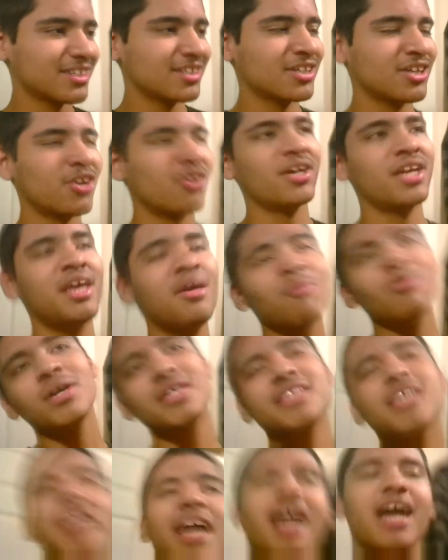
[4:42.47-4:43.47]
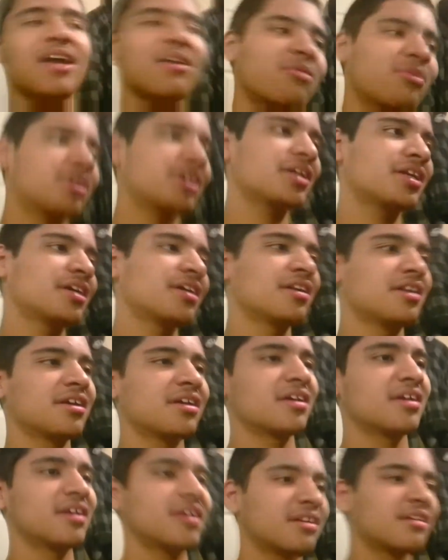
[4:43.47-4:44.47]
No, he won, then I won.
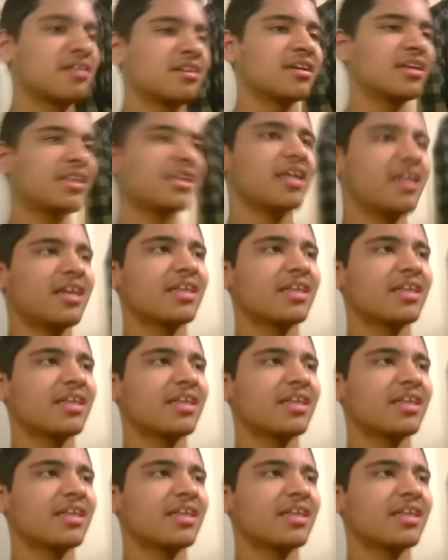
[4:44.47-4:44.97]
Yeah. We won